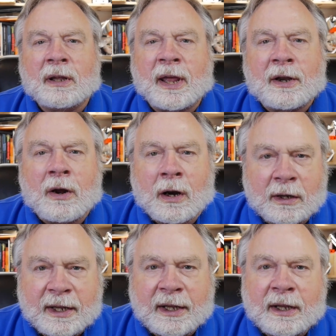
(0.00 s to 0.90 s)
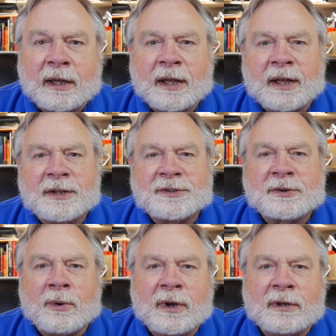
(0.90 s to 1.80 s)
and Augie is
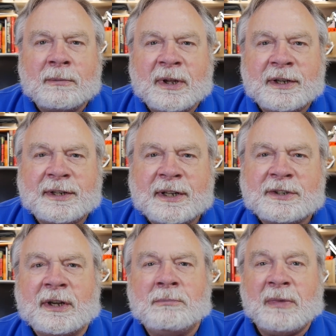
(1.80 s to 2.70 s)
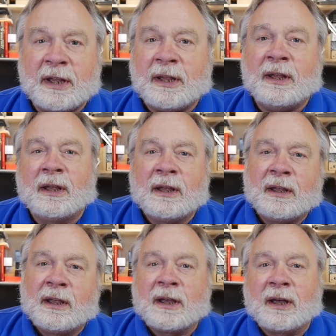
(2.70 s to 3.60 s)
going to be teaching me
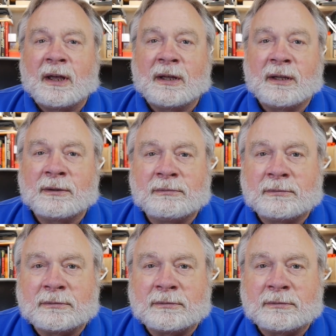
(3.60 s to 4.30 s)
uh,